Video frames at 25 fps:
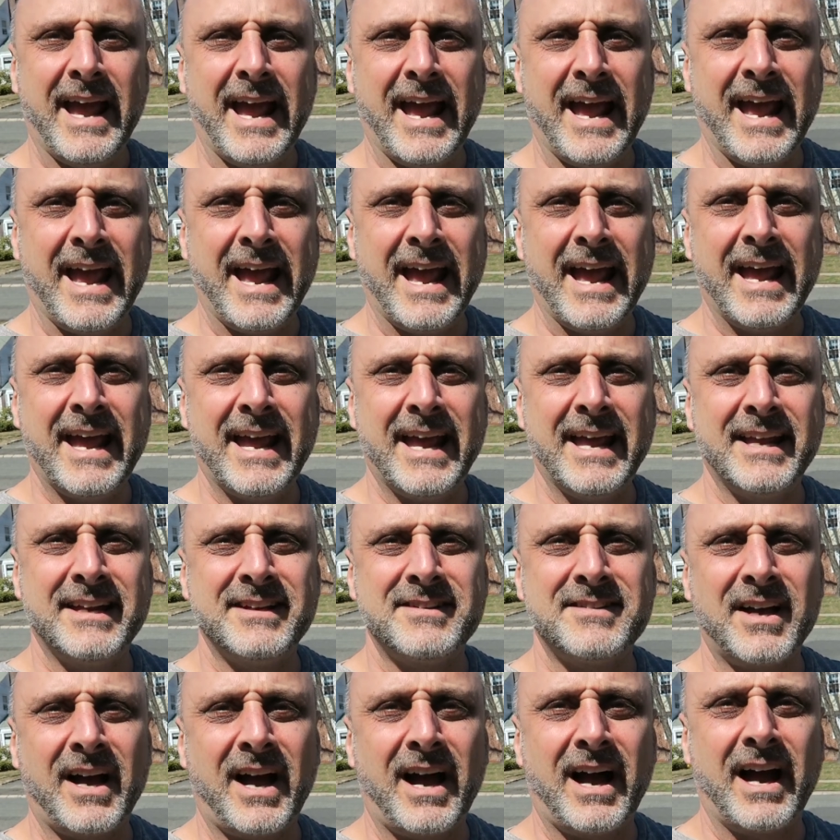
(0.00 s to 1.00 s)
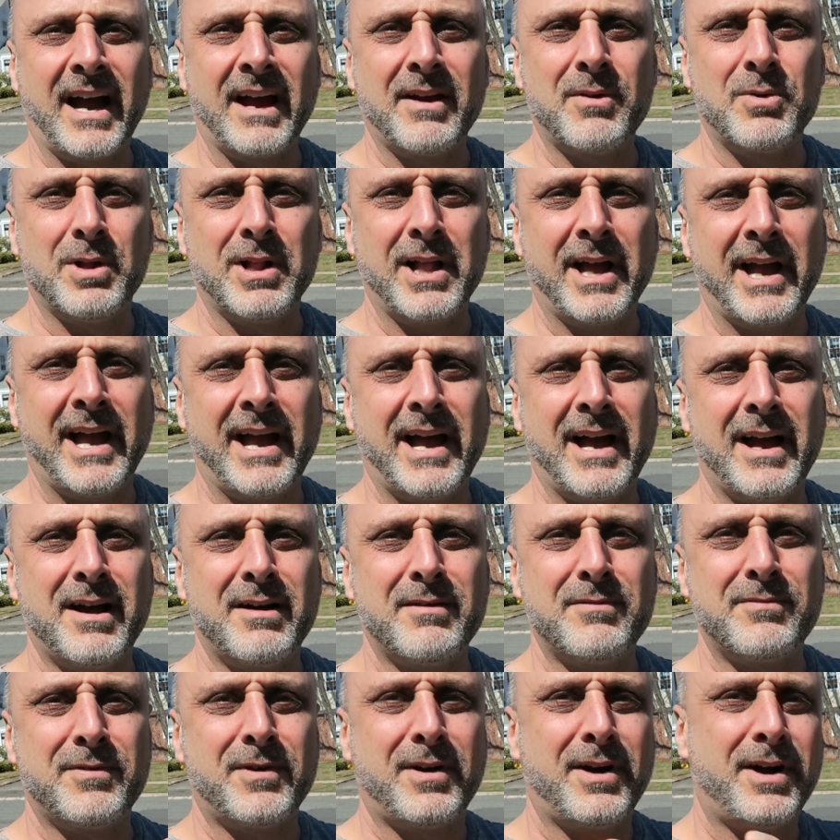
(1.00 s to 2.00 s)
And I will
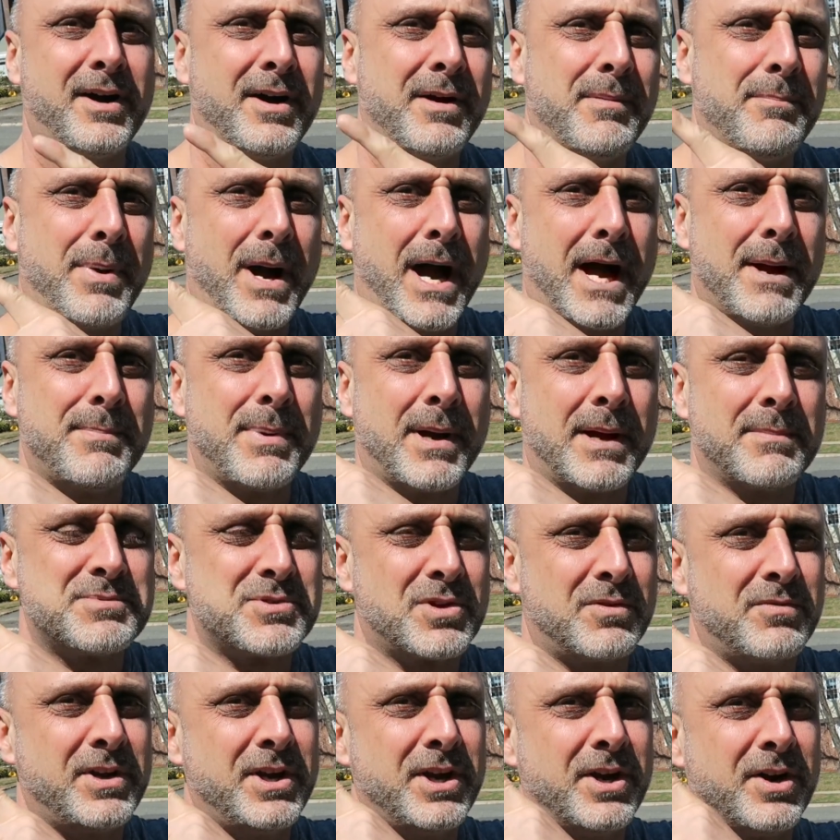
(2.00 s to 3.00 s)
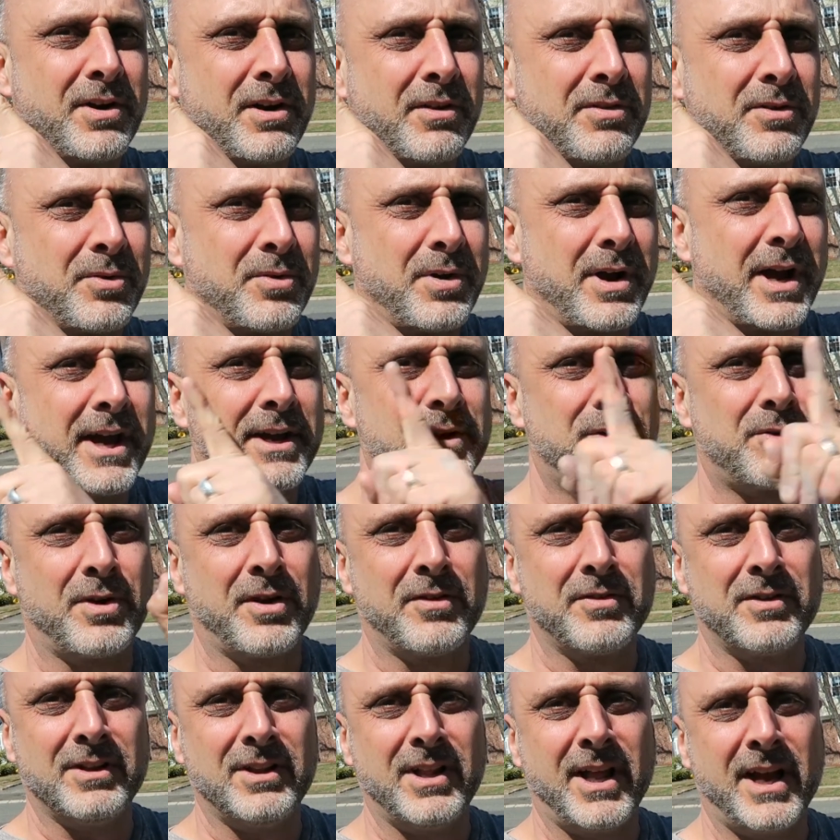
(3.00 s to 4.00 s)
have uh, pop-ups over here on the right
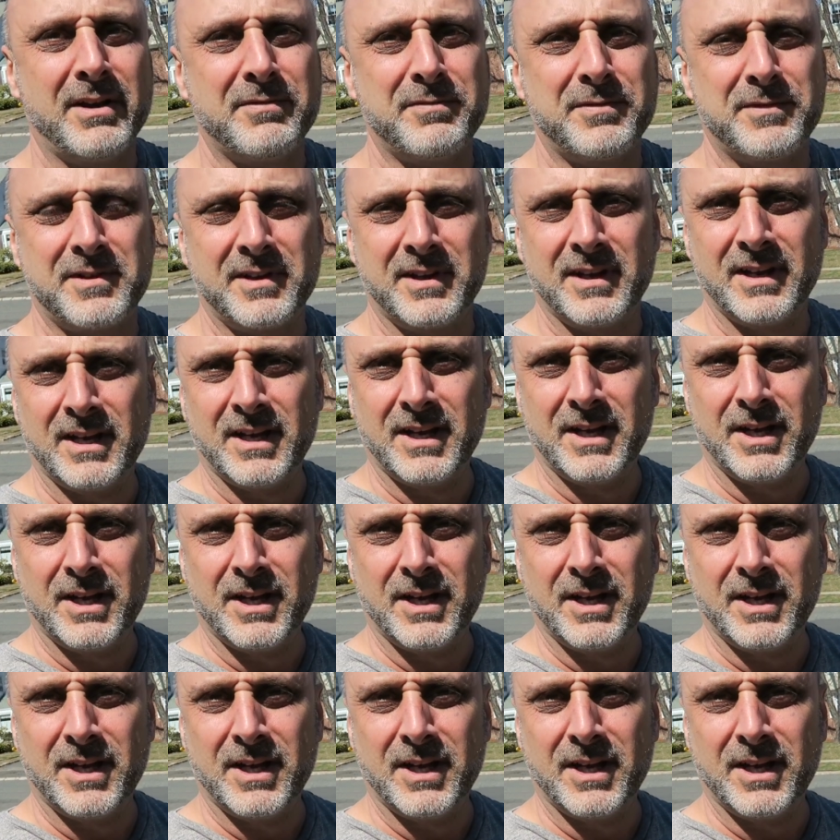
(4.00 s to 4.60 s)
or on the left.